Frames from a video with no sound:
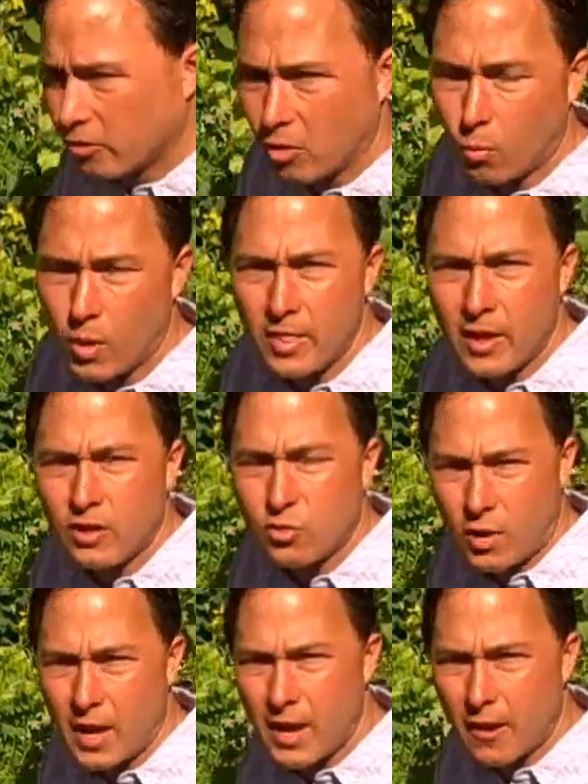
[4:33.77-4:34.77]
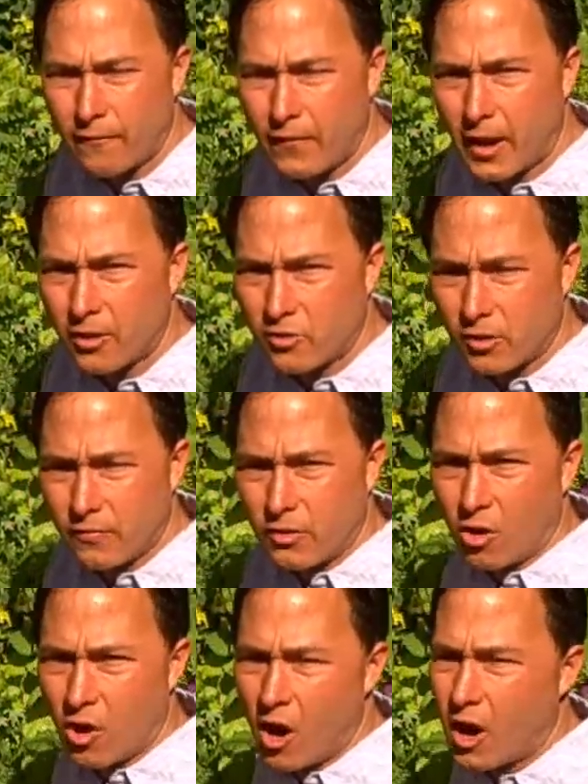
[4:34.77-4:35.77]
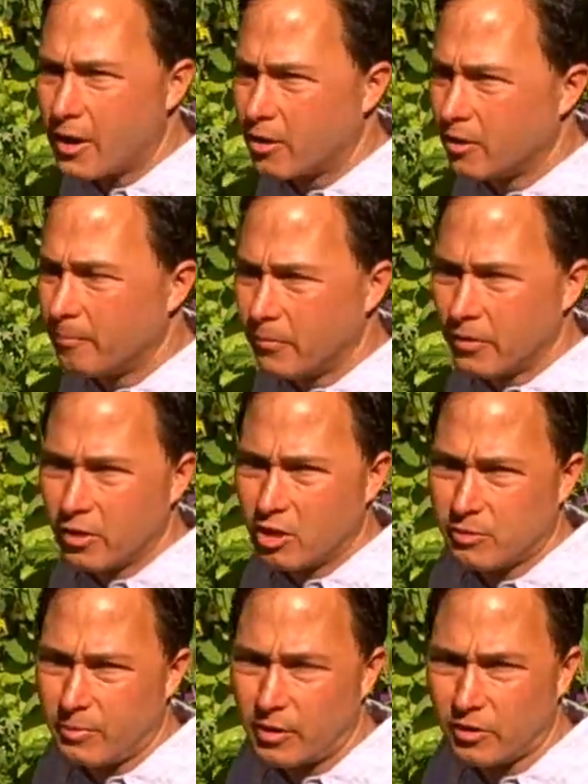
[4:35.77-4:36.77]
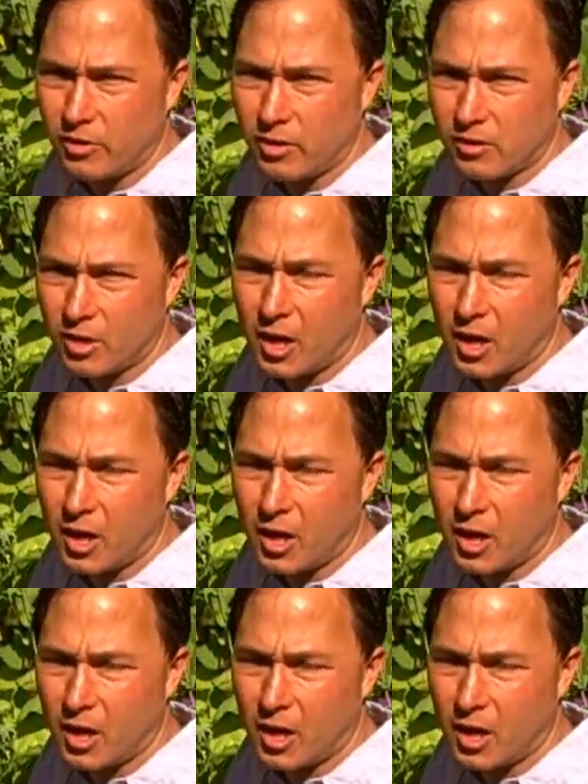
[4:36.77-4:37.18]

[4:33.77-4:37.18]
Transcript: So when they dry out faster, and if they're hotter, especially in the